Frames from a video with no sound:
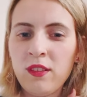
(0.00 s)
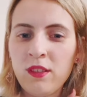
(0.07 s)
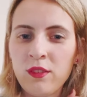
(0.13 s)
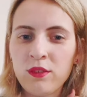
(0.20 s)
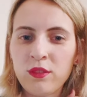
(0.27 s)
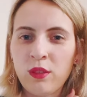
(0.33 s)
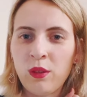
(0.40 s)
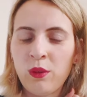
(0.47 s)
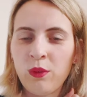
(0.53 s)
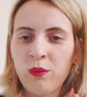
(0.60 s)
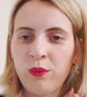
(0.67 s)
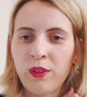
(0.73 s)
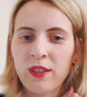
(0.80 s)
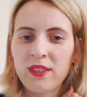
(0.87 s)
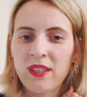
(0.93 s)
So
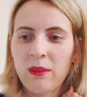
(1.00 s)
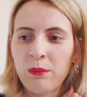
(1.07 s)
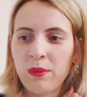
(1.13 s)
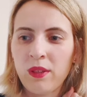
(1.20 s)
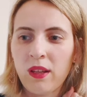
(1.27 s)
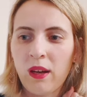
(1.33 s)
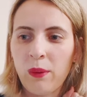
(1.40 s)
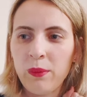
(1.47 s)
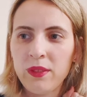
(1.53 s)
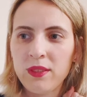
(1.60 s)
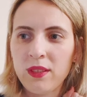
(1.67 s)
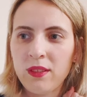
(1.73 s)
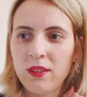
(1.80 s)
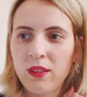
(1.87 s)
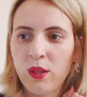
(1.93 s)
for example, how
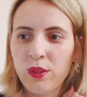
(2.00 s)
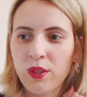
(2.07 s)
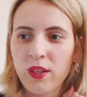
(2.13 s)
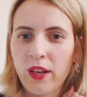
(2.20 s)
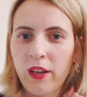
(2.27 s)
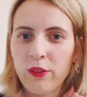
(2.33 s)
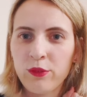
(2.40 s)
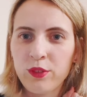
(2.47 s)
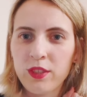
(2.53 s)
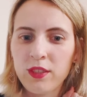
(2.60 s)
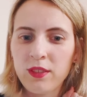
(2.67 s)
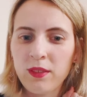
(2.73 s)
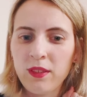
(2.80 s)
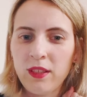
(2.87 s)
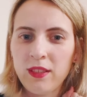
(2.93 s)
is in the other
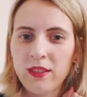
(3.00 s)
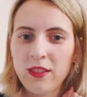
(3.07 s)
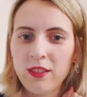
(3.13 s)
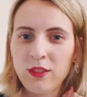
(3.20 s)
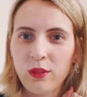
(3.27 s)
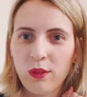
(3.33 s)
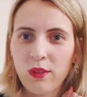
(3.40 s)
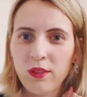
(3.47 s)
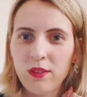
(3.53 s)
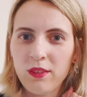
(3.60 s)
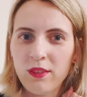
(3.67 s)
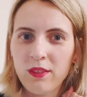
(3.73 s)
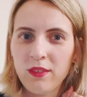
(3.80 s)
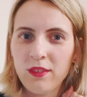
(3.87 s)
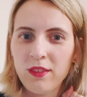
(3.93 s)
countries? Is this tall?
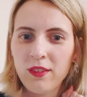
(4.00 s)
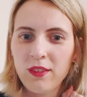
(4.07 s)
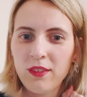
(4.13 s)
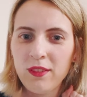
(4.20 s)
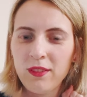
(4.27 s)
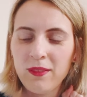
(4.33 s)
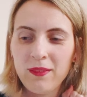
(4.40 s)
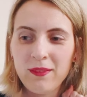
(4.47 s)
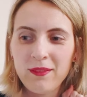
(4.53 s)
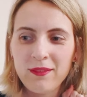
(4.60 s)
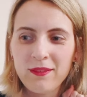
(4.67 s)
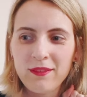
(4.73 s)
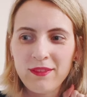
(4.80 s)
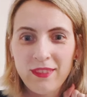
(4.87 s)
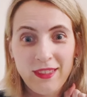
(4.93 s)

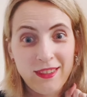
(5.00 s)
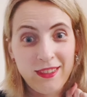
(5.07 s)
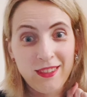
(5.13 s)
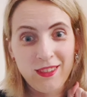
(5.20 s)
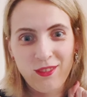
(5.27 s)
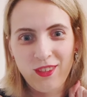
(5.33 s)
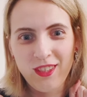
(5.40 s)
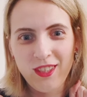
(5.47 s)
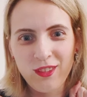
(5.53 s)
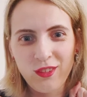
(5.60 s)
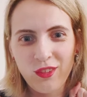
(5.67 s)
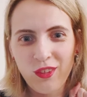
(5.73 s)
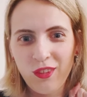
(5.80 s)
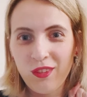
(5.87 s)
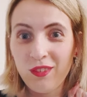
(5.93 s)
Is this really
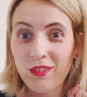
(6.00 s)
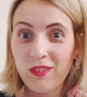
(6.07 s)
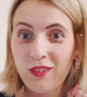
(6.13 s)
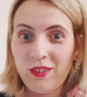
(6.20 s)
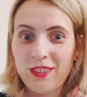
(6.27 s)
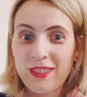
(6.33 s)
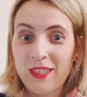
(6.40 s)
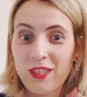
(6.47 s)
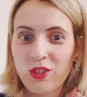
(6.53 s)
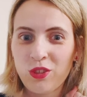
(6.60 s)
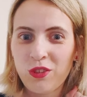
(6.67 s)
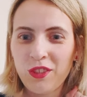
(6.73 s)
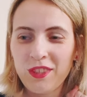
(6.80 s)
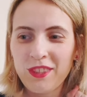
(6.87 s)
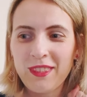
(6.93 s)
tall? Or is this
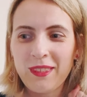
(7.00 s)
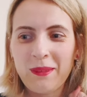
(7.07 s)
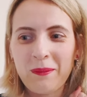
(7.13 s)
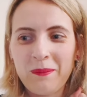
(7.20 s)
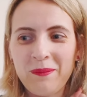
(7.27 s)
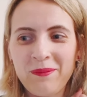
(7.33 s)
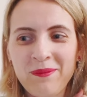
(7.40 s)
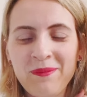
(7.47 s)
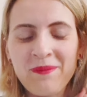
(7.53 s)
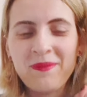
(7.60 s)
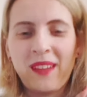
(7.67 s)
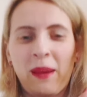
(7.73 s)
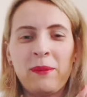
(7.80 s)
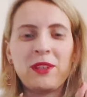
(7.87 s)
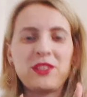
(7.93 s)
short?
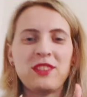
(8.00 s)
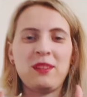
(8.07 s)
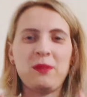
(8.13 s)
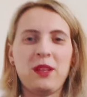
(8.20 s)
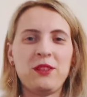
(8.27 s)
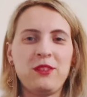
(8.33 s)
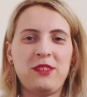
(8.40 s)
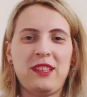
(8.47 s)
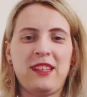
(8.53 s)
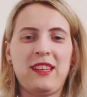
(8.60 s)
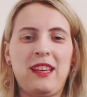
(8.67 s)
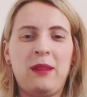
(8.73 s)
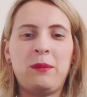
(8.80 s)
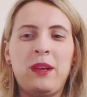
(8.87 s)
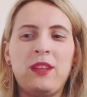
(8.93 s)
I'm actually wondering,
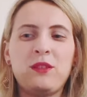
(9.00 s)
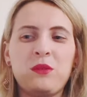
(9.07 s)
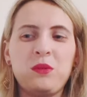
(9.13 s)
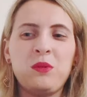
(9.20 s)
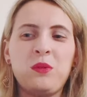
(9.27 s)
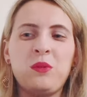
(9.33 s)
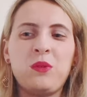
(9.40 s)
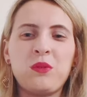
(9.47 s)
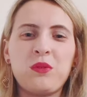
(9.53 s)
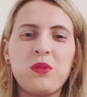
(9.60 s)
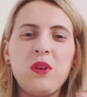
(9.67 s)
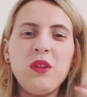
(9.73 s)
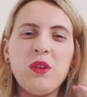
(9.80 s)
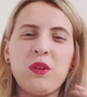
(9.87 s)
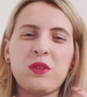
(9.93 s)
am I too
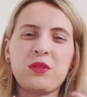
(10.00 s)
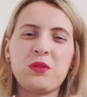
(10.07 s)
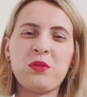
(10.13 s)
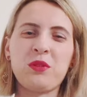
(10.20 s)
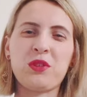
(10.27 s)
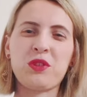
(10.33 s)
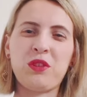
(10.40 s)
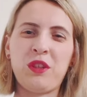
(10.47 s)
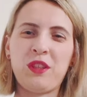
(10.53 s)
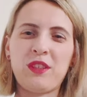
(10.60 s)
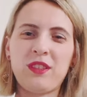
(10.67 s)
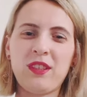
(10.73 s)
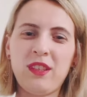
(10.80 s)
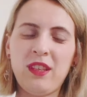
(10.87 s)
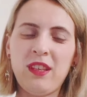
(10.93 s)
tall or too
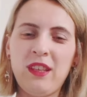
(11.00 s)
short?